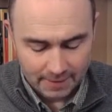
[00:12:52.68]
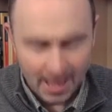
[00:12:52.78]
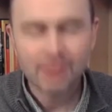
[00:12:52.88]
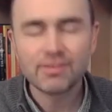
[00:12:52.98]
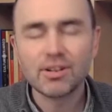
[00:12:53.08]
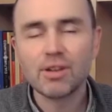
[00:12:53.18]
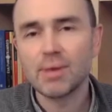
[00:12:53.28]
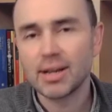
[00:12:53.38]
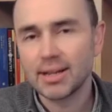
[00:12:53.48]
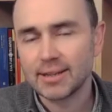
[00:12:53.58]
out of
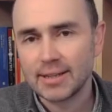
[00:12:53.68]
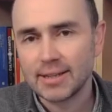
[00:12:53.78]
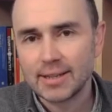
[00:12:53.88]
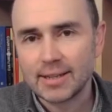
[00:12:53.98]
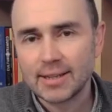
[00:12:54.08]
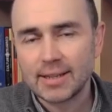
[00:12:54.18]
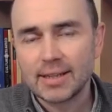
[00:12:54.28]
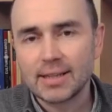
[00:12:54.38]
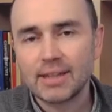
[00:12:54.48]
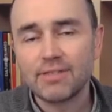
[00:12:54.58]
nowhere,
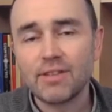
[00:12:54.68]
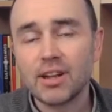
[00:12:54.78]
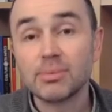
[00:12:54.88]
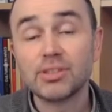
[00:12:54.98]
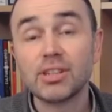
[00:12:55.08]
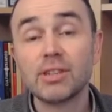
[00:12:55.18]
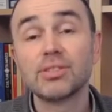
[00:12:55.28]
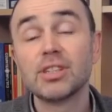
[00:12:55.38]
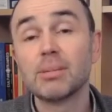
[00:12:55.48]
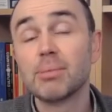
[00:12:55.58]
they find
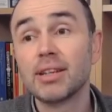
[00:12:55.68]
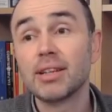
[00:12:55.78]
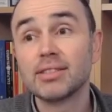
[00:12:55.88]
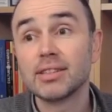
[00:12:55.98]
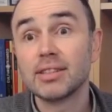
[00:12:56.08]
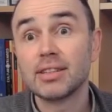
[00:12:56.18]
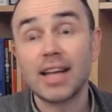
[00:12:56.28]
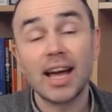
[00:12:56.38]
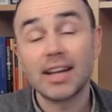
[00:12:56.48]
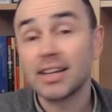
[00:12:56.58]
themselves in a place that
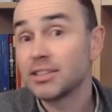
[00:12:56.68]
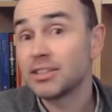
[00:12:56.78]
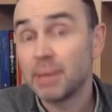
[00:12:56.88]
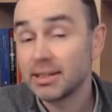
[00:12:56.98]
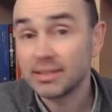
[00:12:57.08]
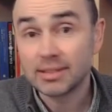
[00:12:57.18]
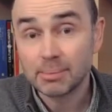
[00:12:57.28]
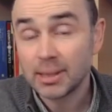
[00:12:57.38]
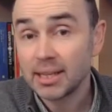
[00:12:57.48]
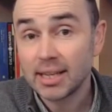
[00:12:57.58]
they hadn't expected to
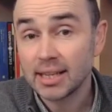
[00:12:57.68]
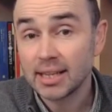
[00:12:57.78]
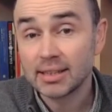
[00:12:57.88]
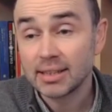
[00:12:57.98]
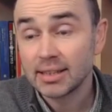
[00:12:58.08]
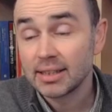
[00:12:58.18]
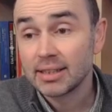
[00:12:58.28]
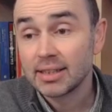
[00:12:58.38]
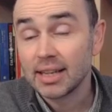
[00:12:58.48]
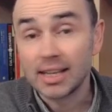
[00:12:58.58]
be in
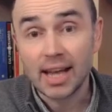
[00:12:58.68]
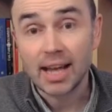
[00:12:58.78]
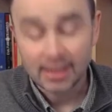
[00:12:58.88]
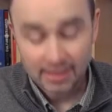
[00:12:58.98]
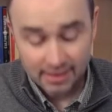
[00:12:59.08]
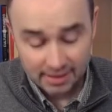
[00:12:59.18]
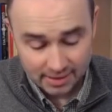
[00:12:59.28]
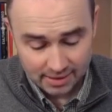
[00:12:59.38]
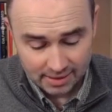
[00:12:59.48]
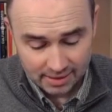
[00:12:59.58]
again,
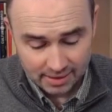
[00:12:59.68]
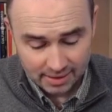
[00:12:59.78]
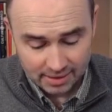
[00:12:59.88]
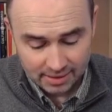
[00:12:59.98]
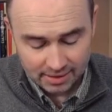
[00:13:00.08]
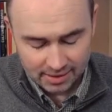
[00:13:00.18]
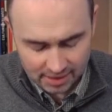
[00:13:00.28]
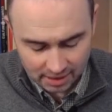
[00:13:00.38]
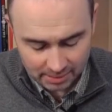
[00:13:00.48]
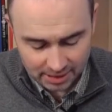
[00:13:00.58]

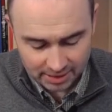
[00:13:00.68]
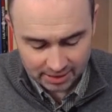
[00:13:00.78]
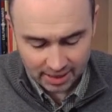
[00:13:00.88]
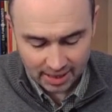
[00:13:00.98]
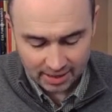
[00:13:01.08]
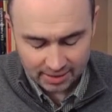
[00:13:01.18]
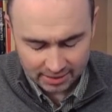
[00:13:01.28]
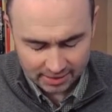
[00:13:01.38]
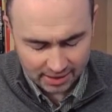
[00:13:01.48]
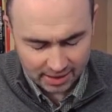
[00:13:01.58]
succumbing to that
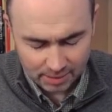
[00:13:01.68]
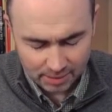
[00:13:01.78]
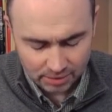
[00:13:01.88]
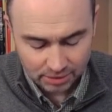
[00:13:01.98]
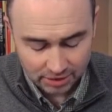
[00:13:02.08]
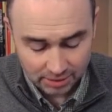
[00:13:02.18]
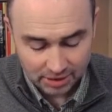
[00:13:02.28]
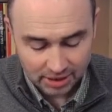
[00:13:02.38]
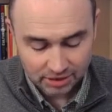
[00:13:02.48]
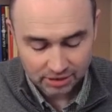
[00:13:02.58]
same old
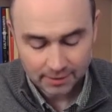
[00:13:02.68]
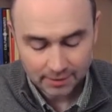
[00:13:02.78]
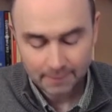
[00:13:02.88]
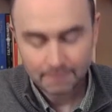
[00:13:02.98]
temptation.